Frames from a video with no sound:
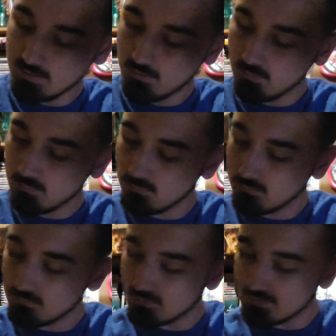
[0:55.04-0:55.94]

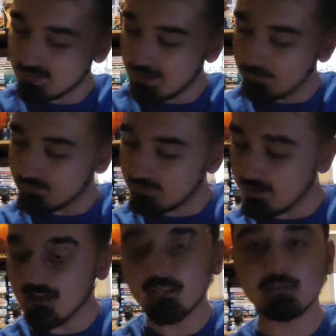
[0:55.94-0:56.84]
know, type
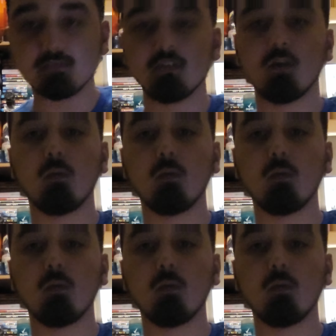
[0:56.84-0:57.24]
things go